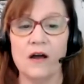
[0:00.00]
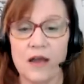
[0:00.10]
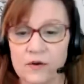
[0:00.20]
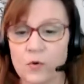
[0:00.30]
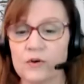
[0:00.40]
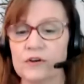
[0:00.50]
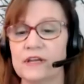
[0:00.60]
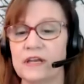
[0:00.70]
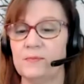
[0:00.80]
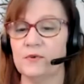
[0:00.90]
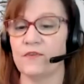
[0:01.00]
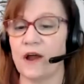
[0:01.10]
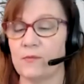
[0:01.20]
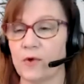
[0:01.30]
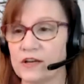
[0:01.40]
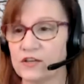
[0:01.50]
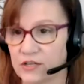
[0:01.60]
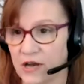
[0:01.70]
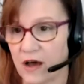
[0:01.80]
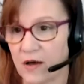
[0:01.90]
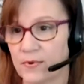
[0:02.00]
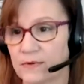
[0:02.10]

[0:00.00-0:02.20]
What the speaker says: in order to keep your vibration up,